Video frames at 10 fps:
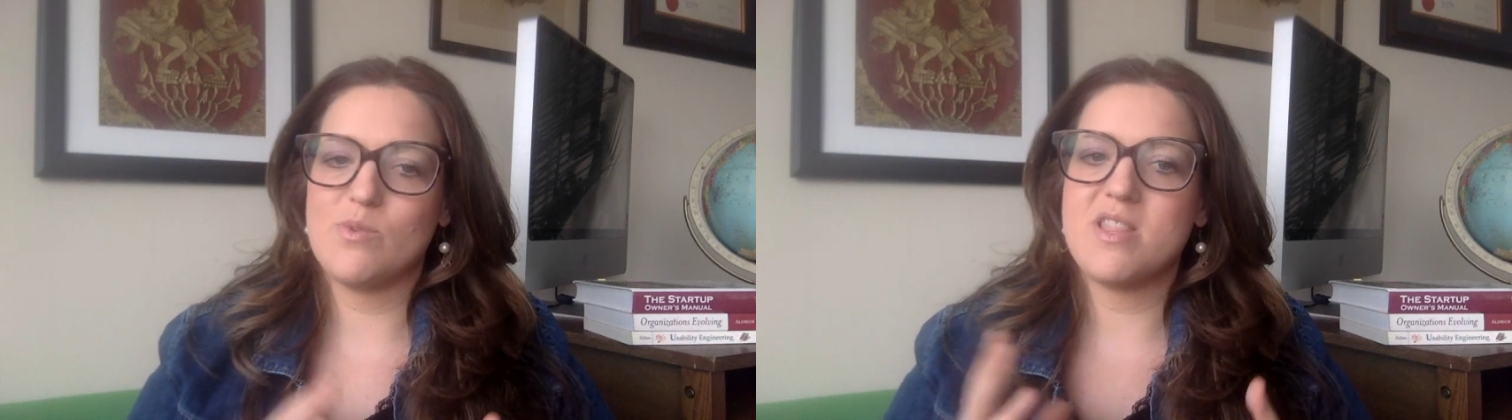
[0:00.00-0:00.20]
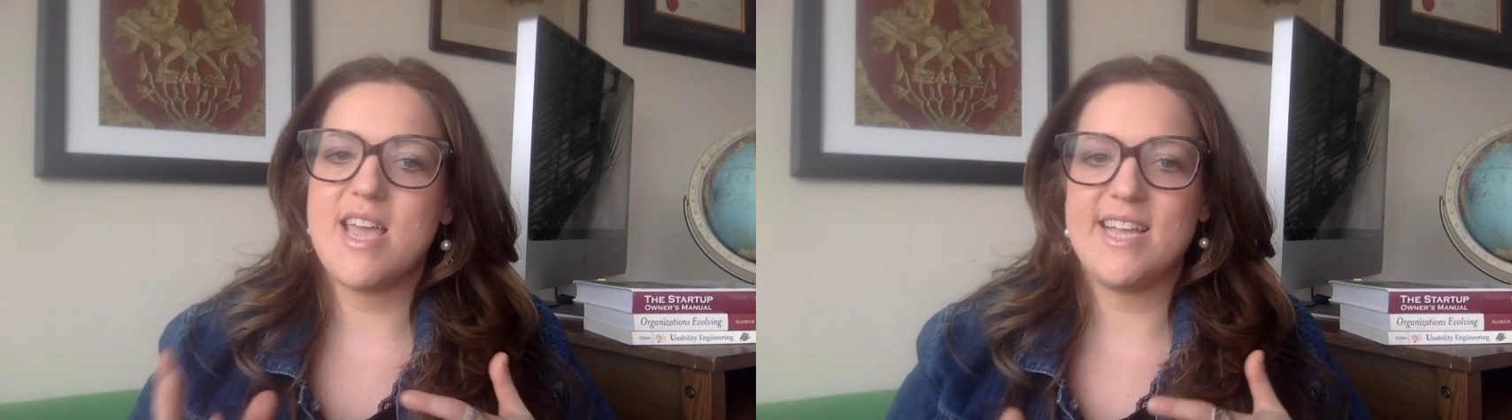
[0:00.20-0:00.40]

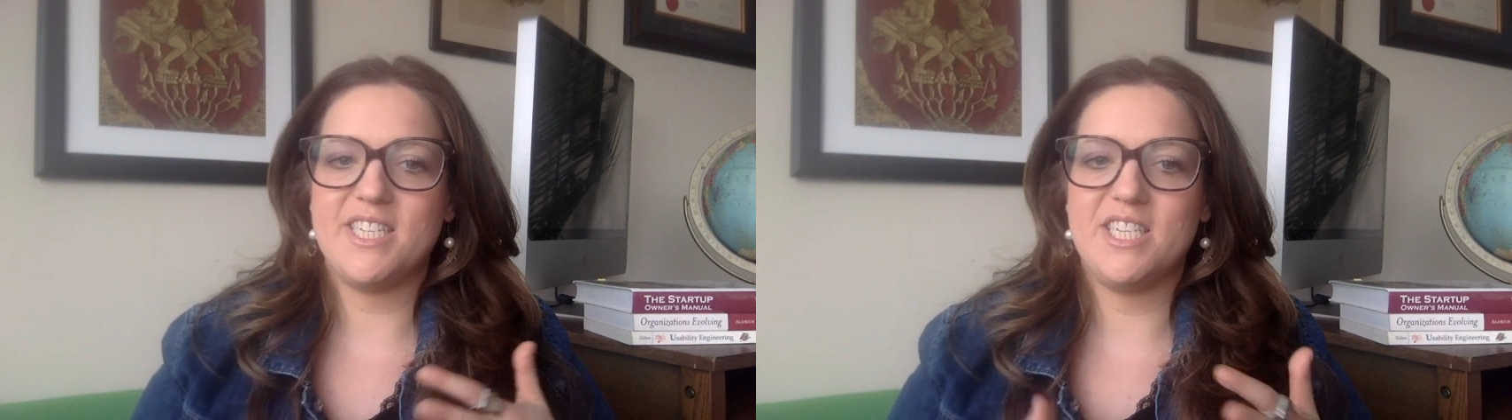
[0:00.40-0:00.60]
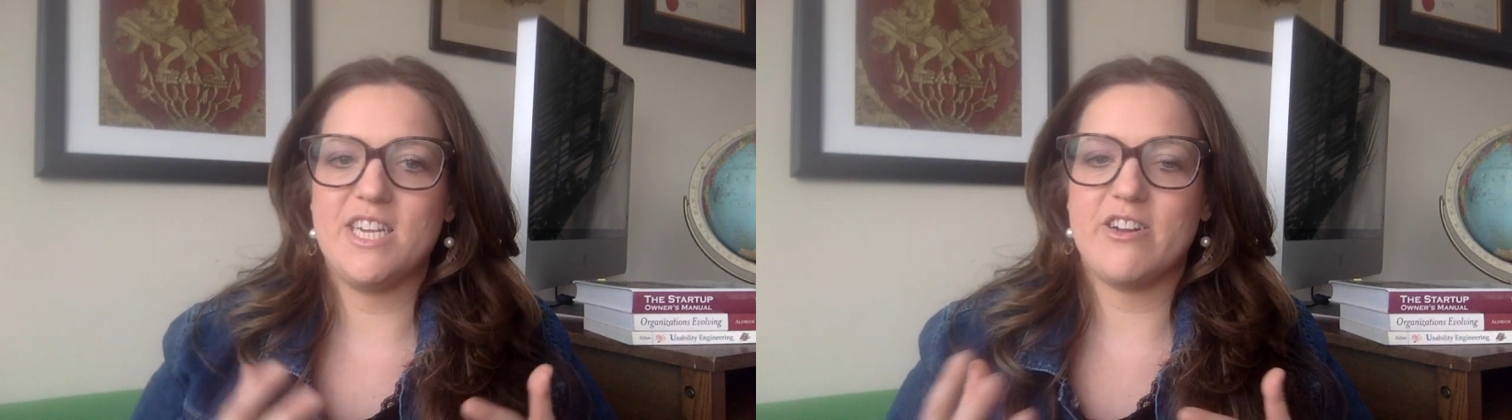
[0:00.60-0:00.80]
when the
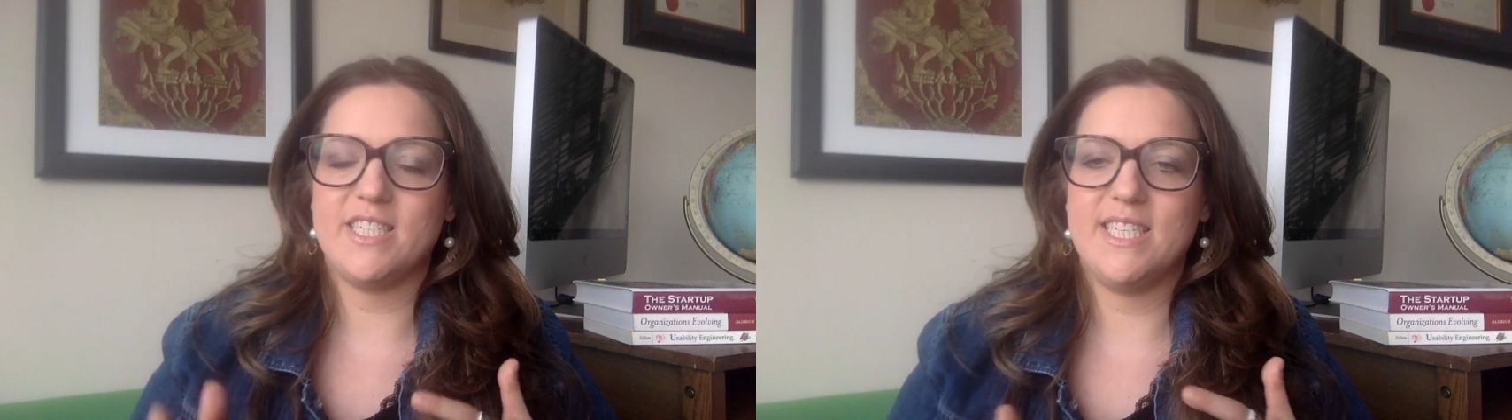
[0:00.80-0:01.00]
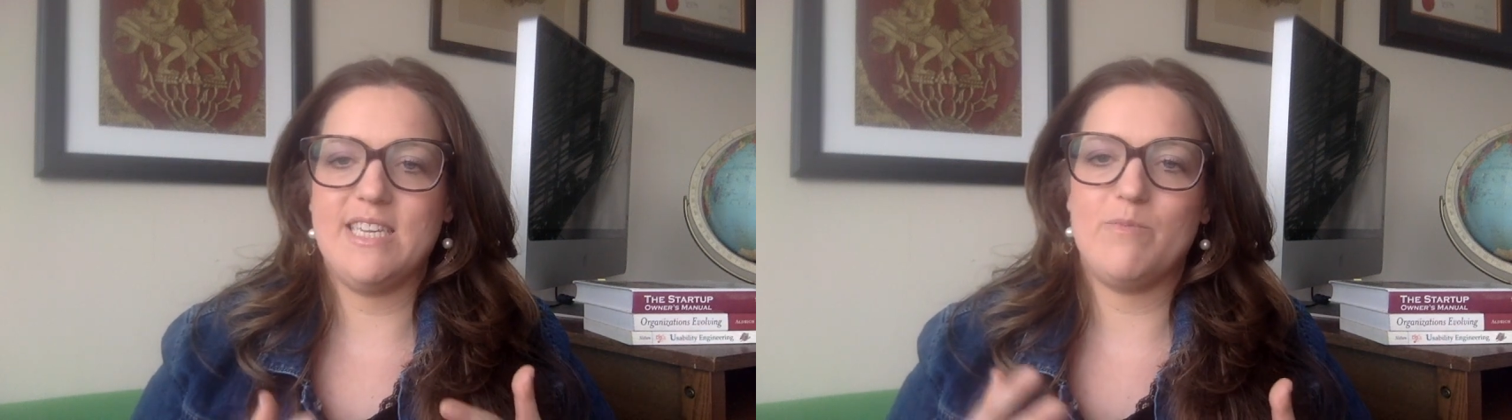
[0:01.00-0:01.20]

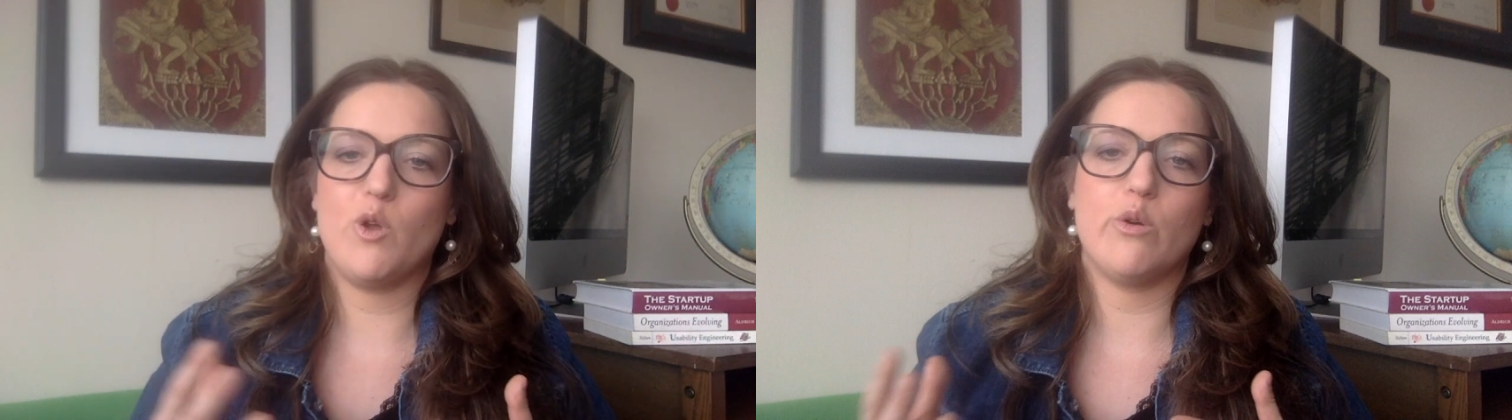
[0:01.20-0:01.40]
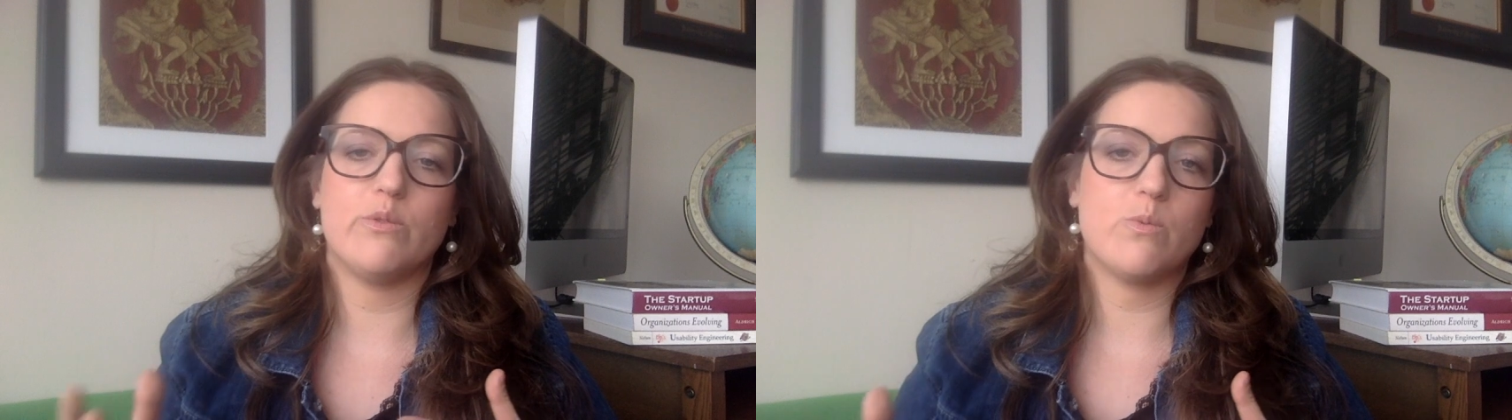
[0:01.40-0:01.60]
engineering team
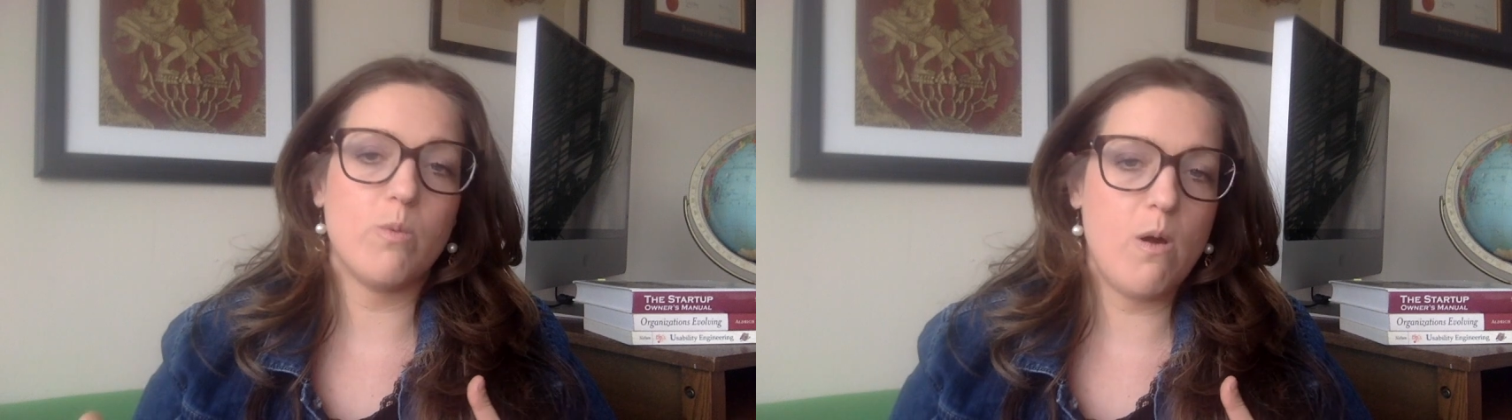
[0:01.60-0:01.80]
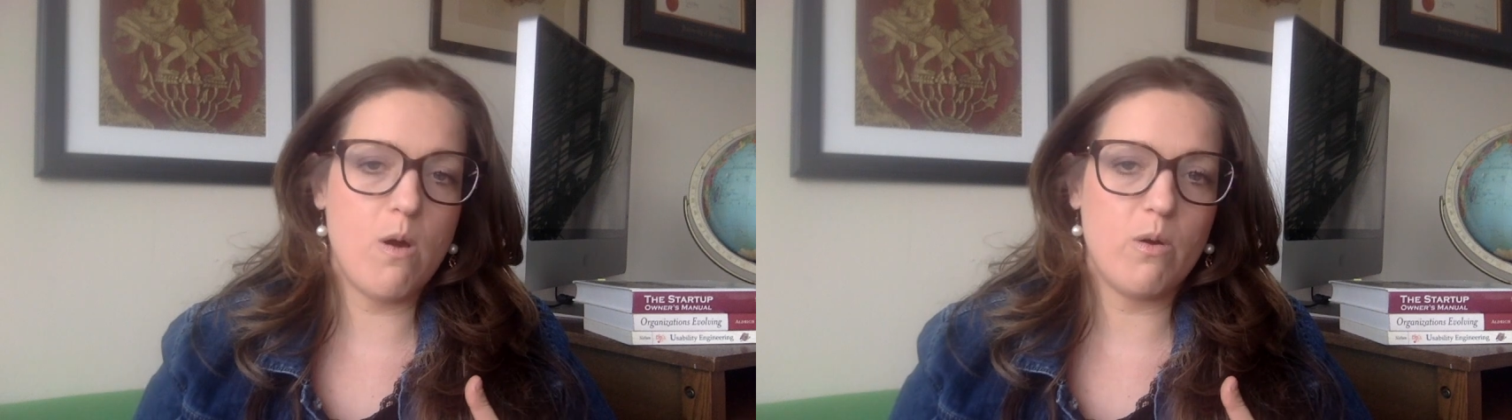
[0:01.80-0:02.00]
goes
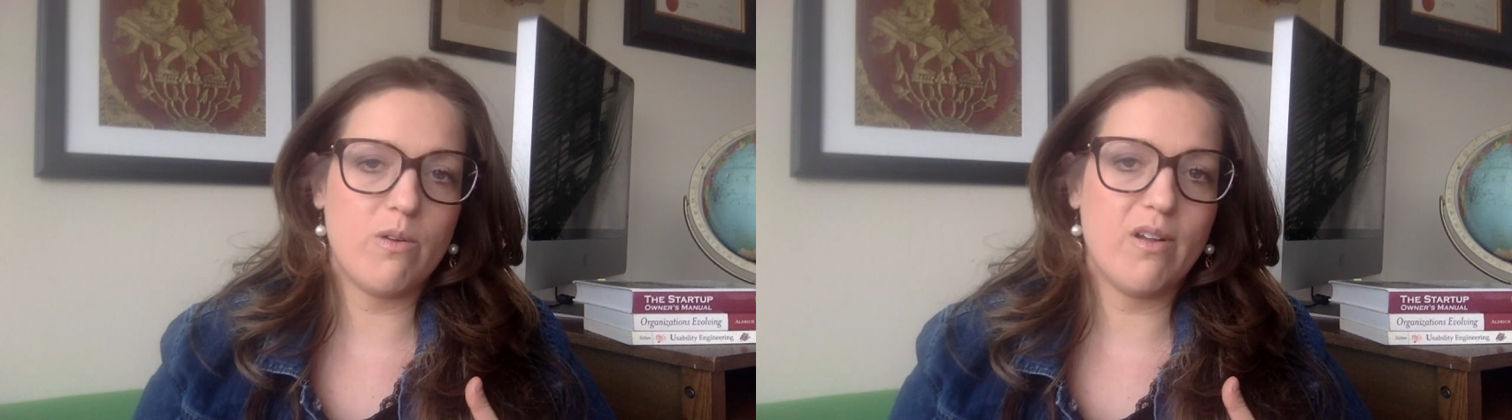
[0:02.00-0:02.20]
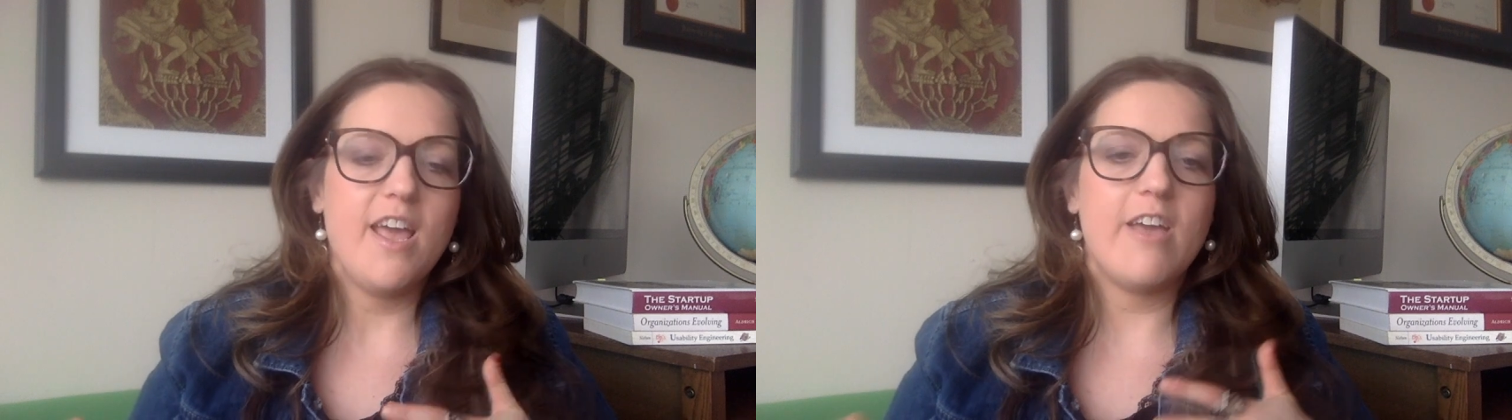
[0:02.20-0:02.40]
rogue.